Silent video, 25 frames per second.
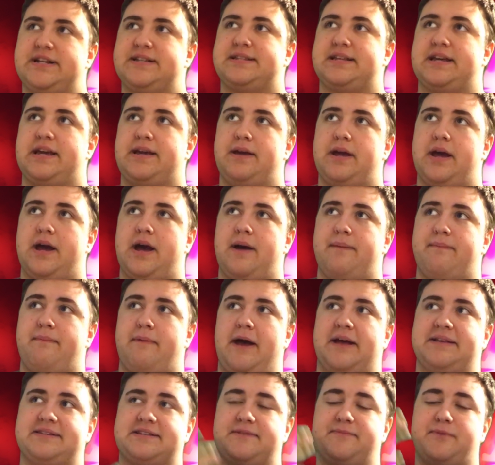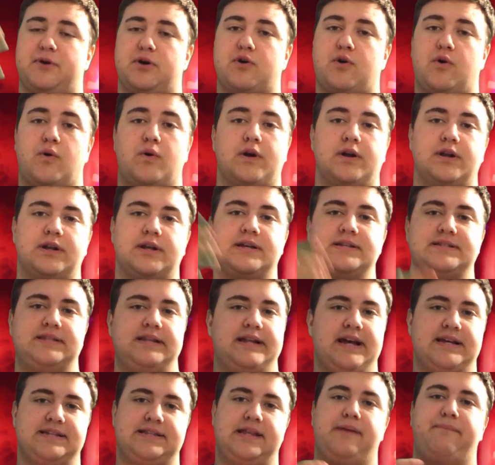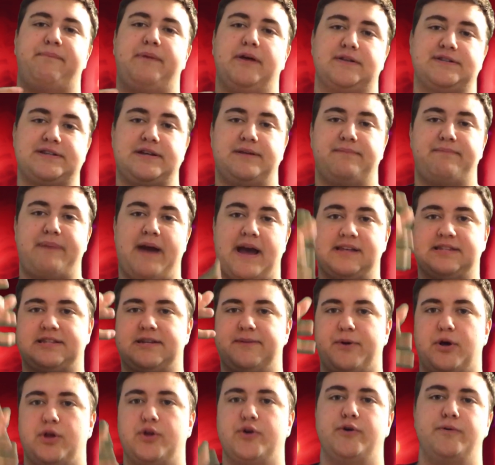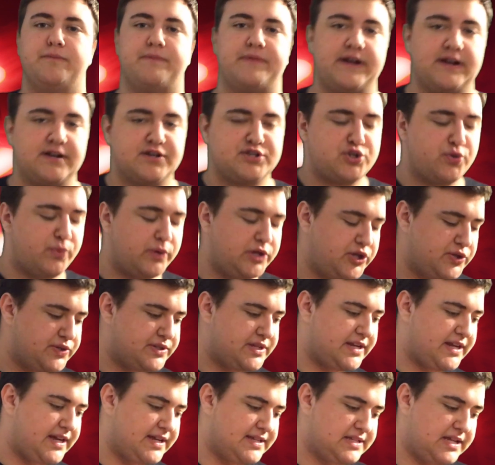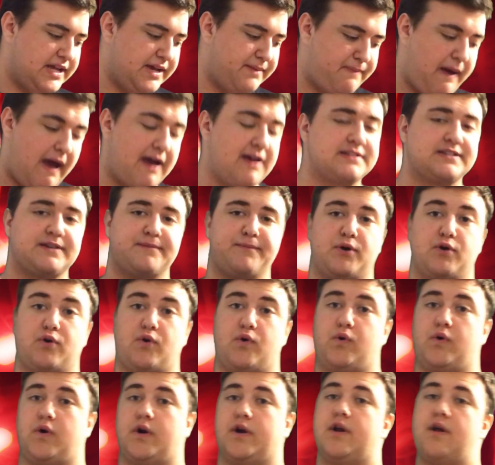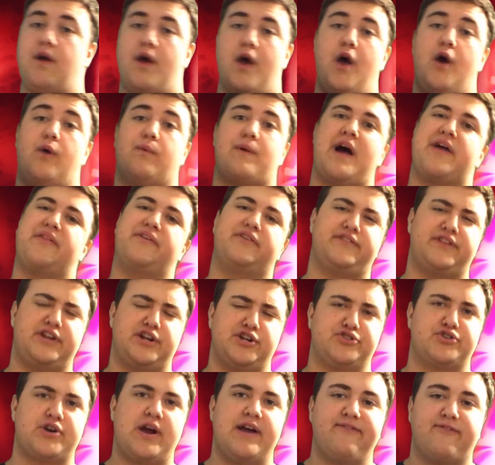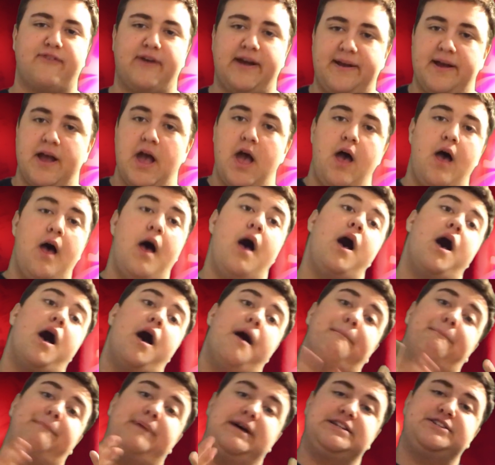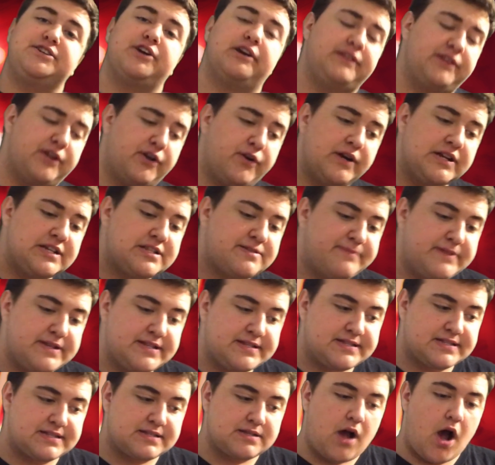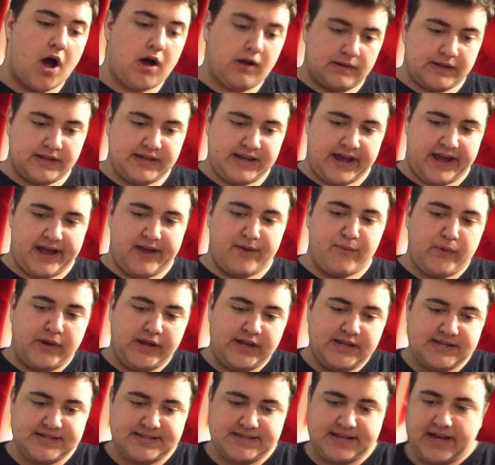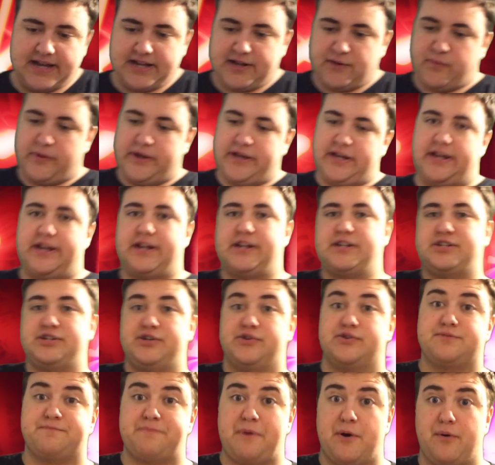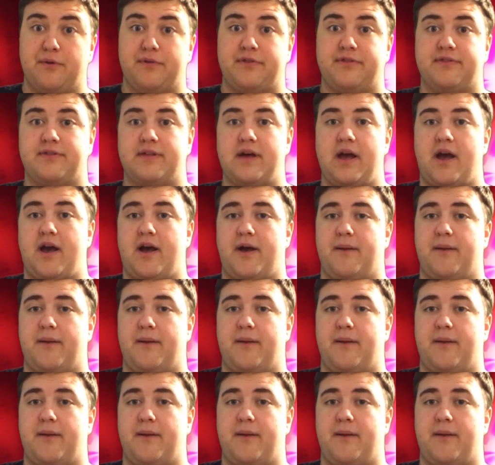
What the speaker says: it as a basketball court because it has a built-in basketball hoop there, so we use it as a basketball court rather than a driveway. But during the Christmas holiday, we decided we needed to use both